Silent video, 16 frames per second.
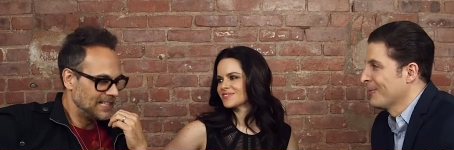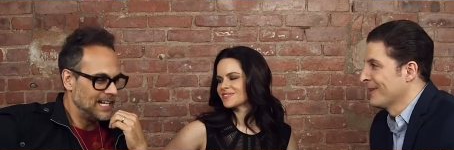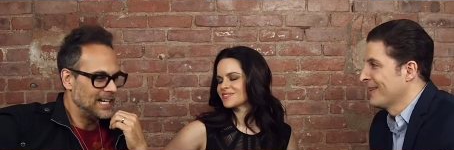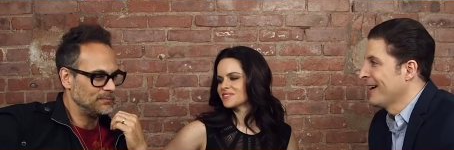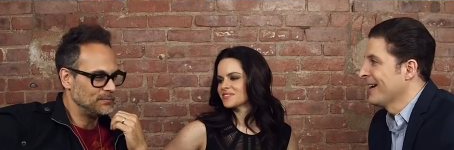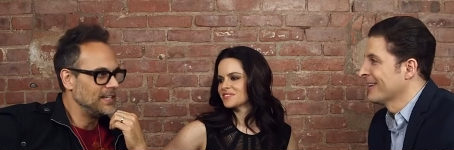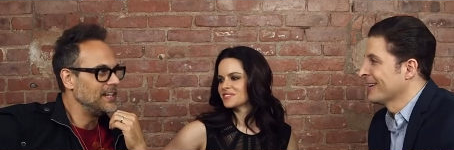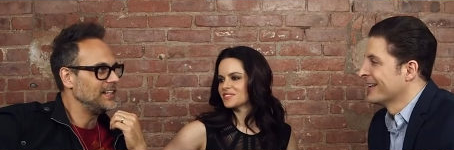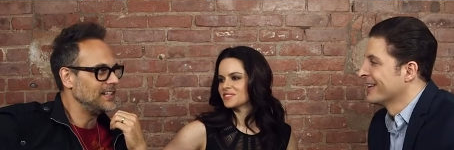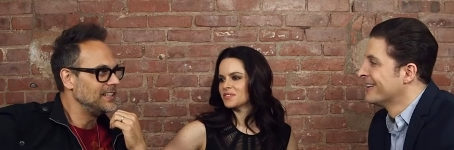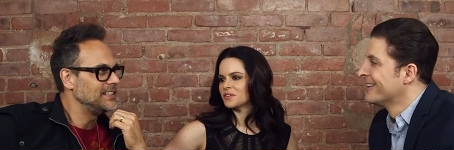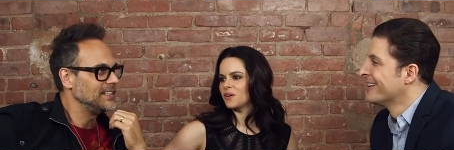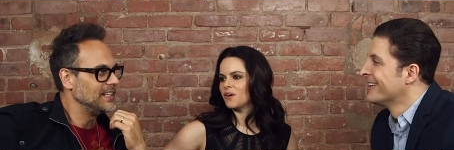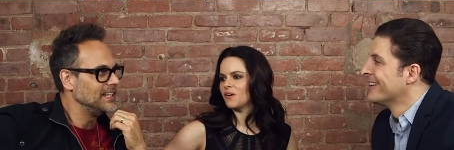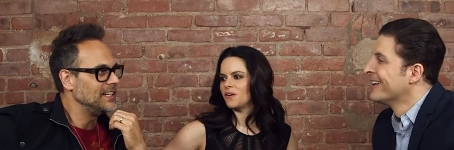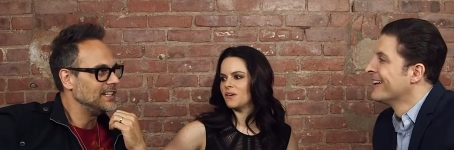Speaker 1: Batali."
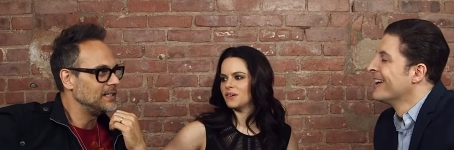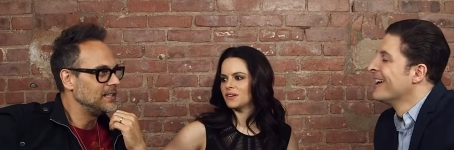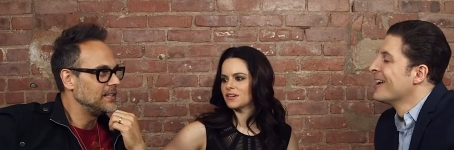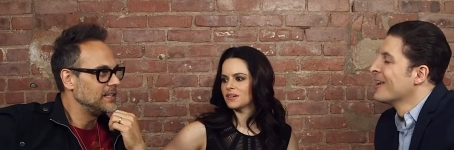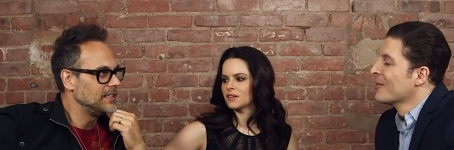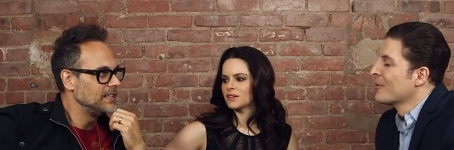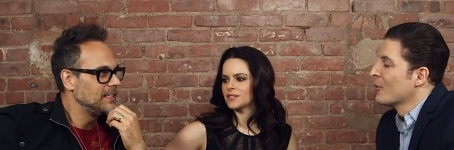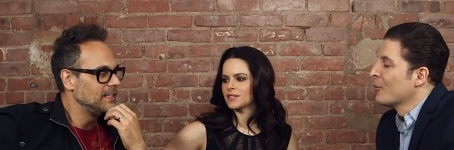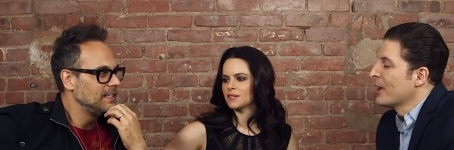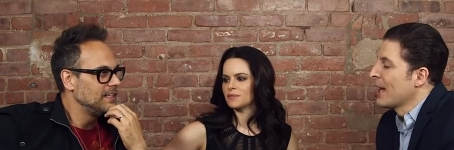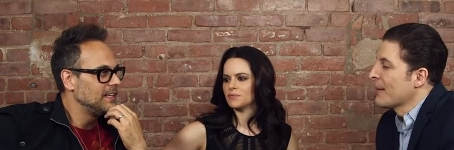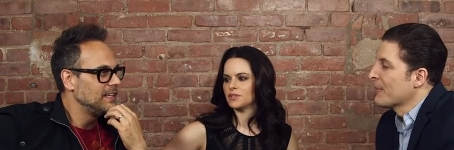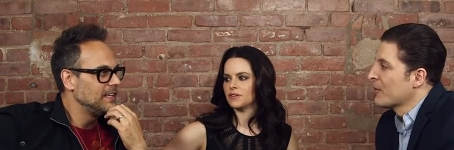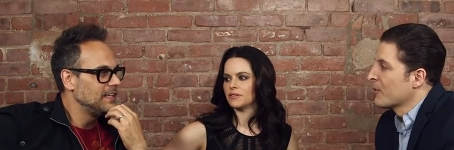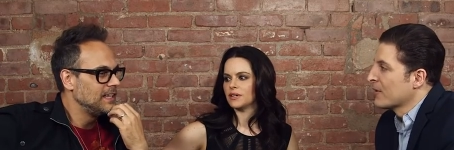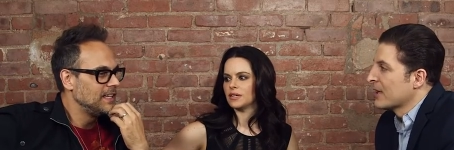
Speaker 2: So what
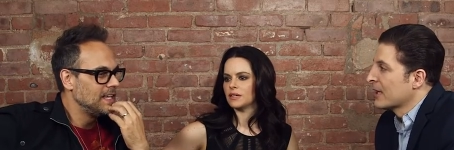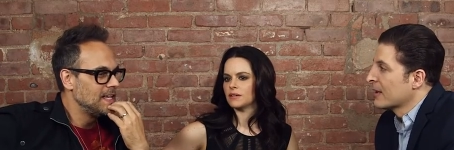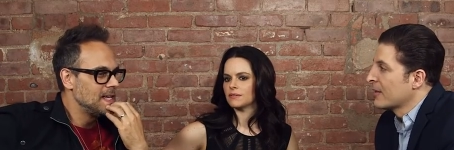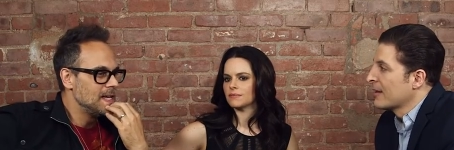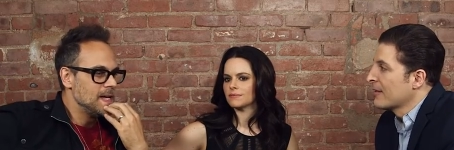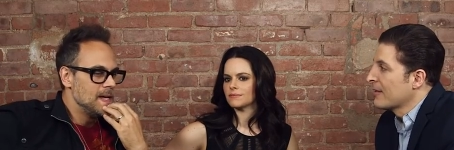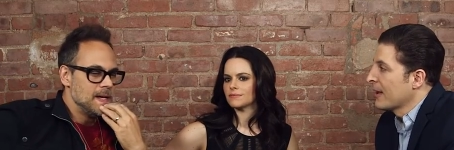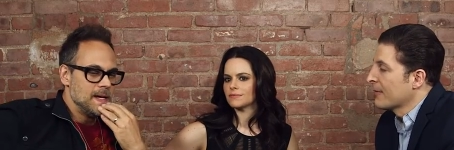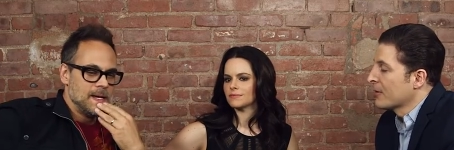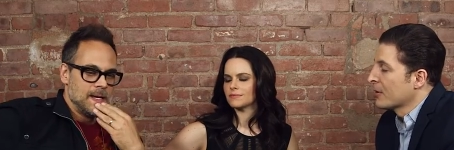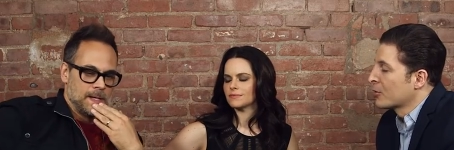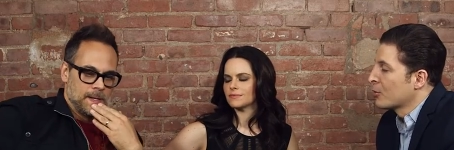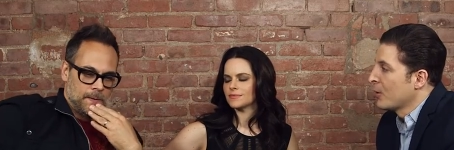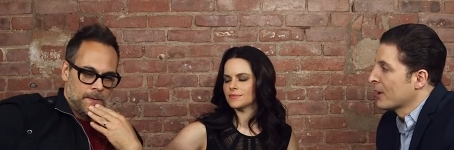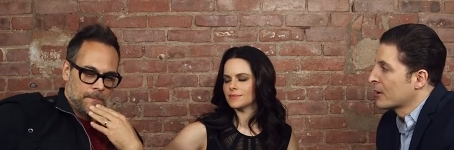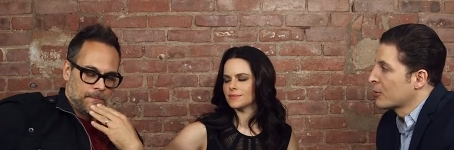happens with Deacon? He's left on
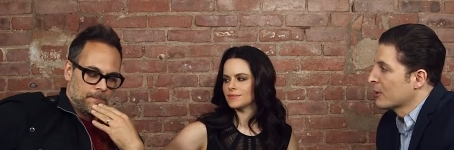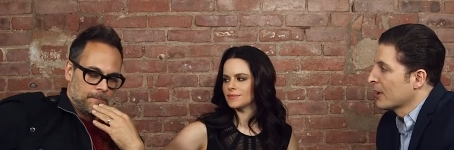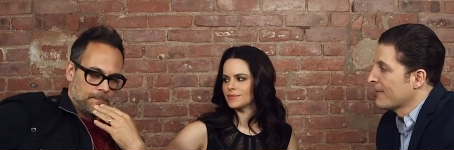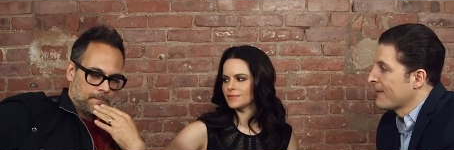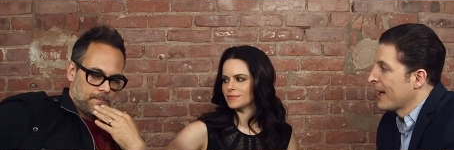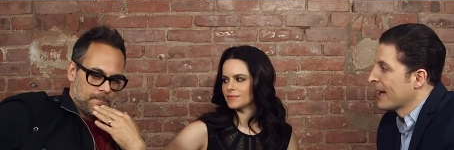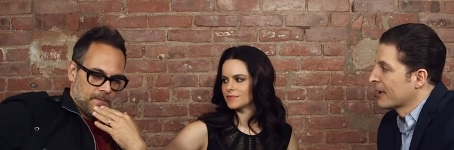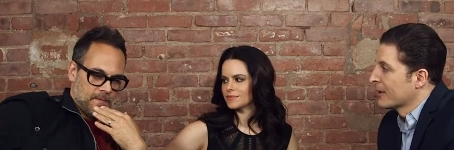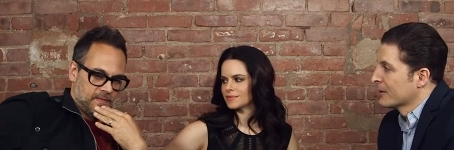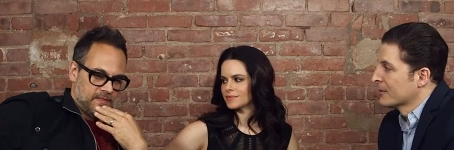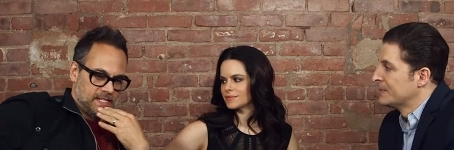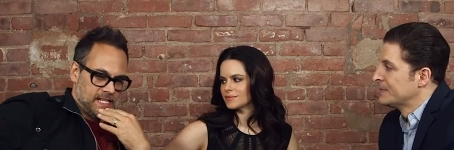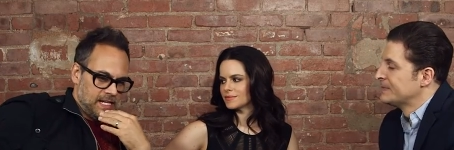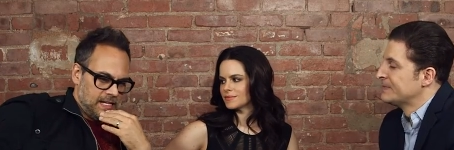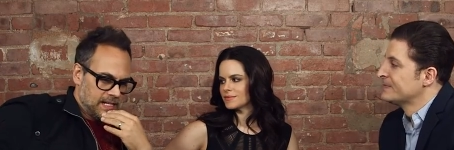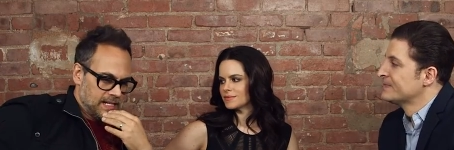quite a cliffhanger.
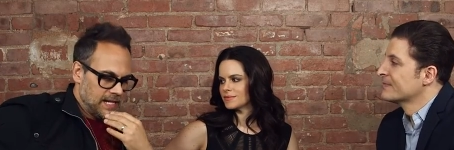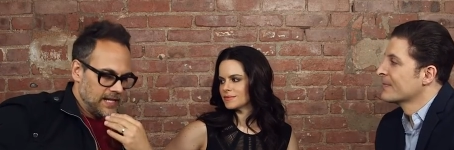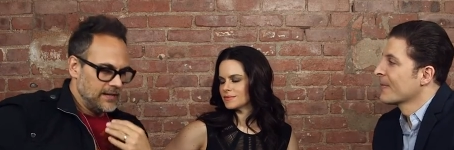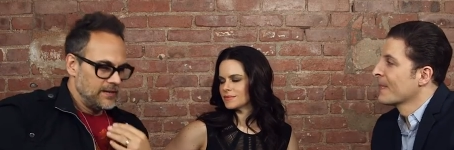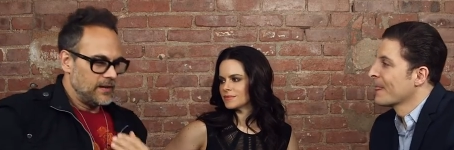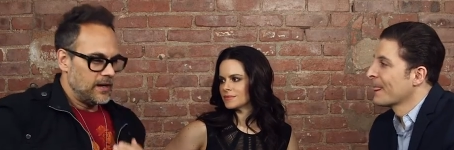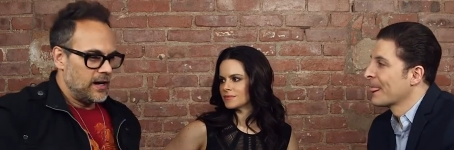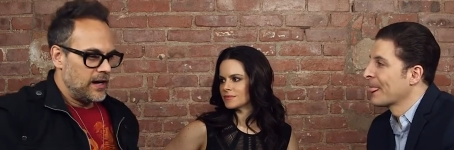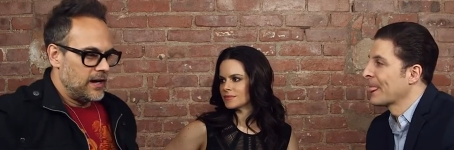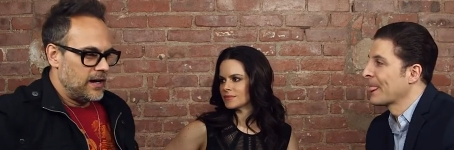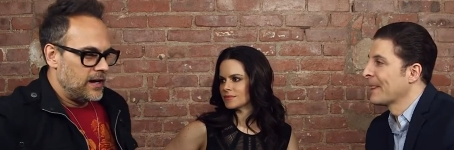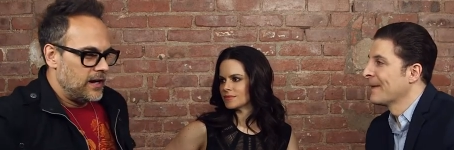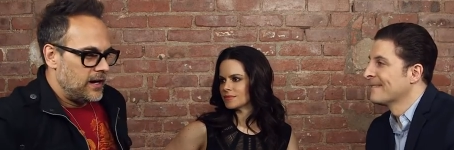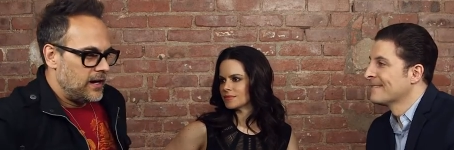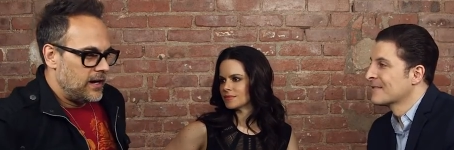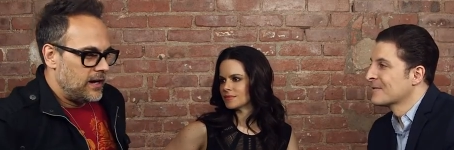
Speaker 1: Deacon,
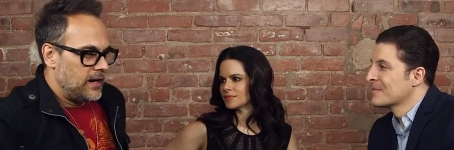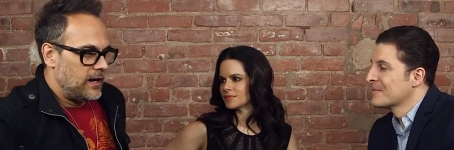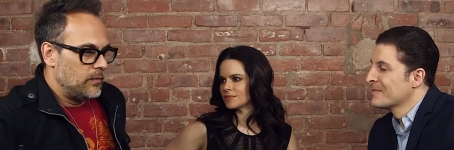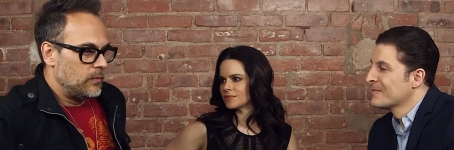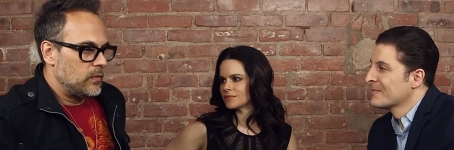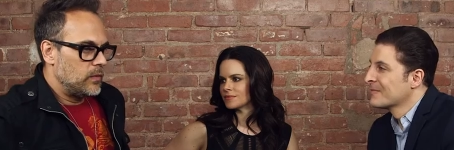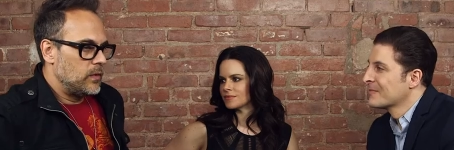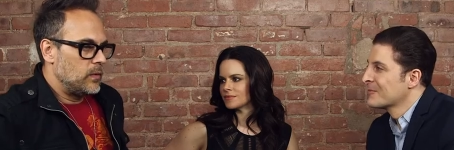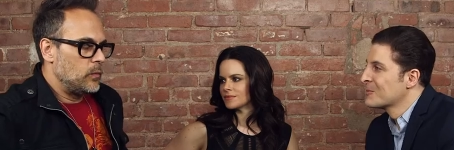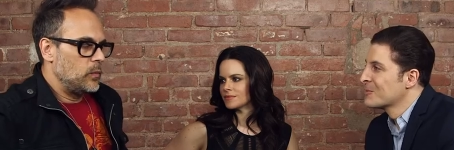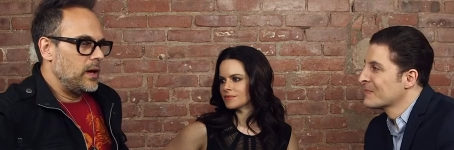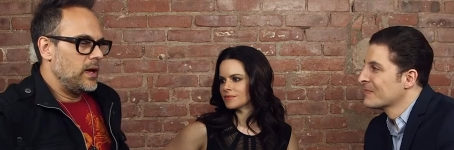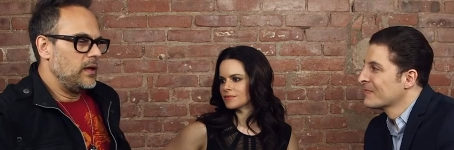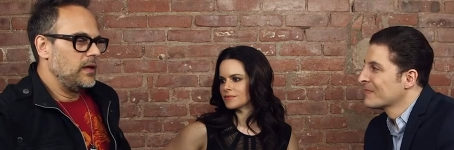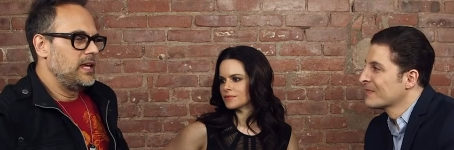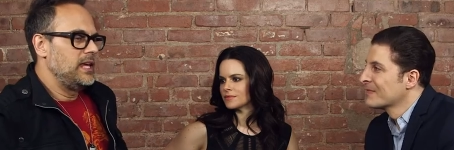well,
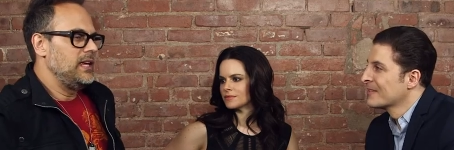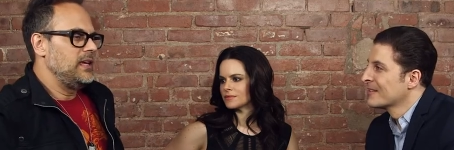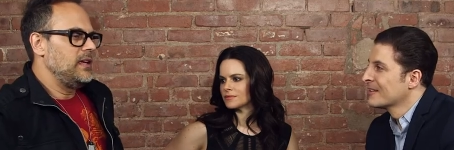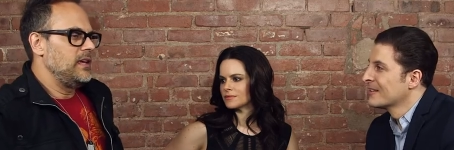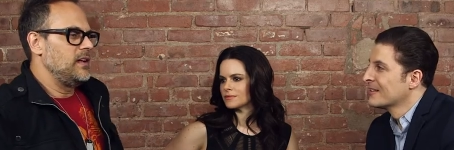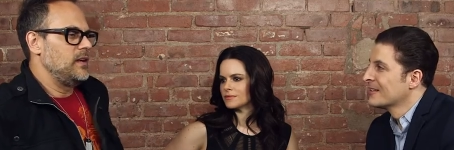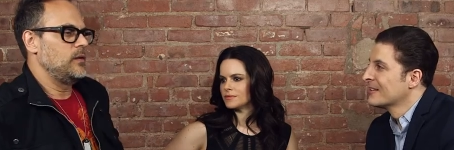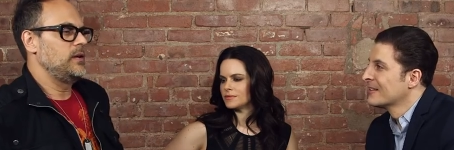he